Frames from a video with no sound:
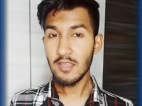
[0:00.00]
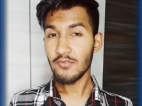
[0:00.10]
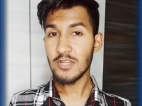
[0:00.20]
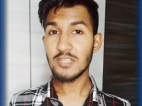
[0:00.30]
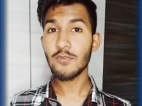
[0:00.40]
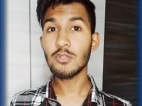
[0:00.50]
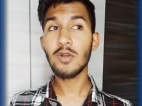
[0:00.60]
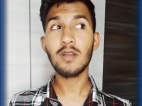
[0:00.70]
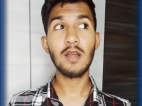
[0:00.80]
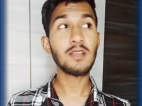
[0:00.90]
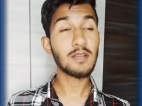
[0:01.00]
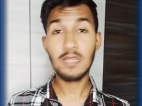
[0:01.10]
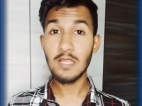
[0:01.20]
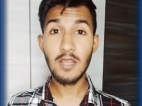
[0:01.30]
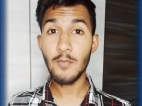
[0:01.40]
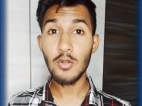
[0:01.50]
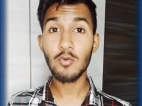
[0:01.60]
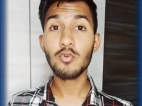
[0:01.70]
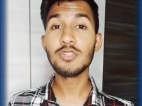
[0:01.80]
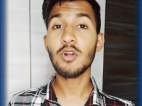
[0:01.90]
First of all, you are clear about
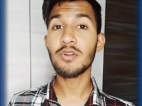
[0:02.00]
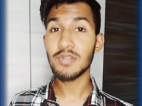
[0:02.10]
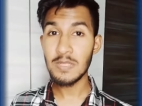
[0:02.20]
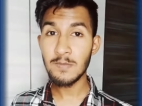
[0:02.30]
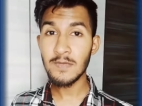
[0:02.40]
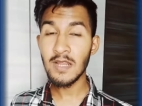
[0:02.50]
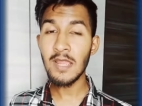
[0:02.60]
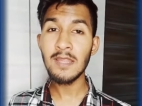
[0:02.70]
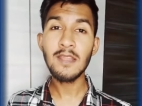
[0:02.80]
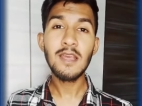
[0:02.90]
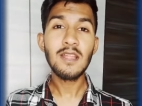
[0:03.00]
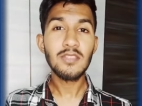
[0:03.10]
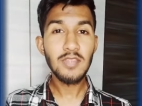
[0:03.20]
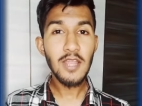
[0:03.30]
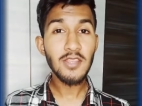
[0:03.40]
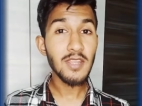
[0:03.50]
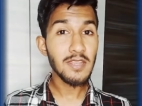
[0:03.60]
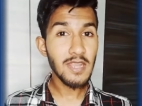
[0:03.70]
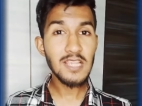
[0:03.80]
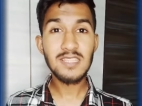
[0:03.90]
who is your dream client then the
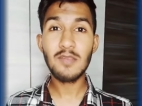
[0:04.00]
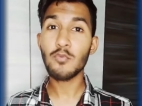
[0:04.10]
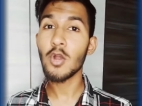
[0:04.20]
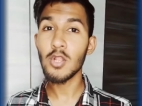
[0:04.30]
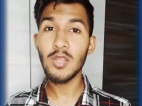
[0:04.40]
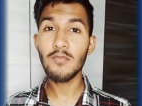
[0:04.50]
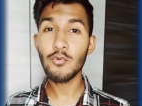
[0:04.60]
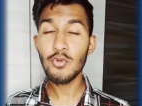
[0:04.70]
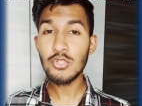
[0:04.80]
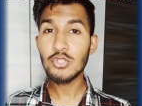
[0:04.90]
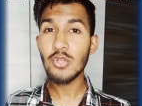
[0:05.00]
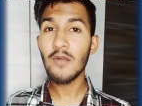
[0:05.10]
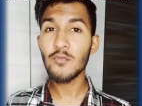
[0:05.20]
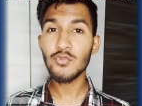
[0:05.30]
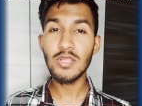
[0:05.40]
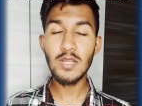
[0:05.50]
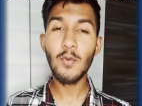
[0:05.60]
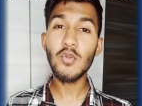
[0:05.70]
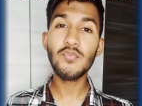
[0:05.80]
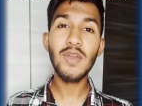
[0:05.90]
next step what you have to do is you have to think
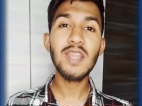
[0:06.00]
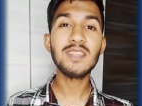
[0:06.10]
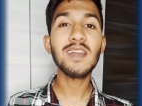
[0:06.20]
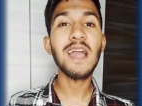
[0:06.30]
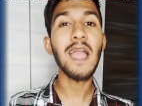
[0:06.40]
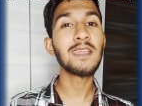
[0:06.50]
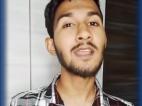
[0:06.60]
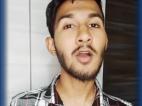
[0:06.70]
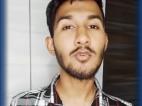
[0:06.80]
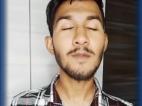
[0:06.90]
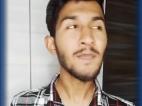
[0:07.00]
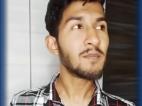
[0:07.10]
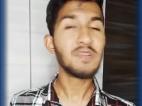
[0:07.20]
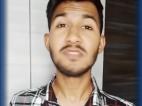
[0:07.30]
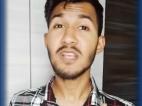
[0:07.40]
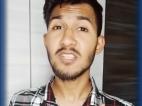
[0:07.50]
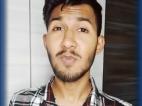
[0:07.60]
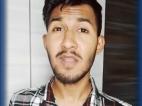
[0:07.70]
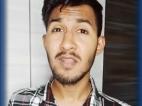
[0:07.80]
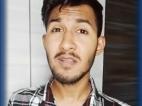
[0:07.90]
about where they are hanging out means they're
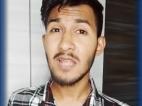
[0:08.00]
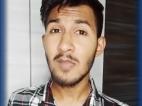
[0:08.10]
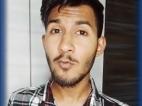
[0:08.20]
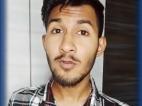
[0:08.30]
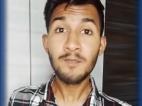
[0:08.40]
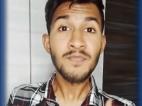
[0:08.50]
spending time on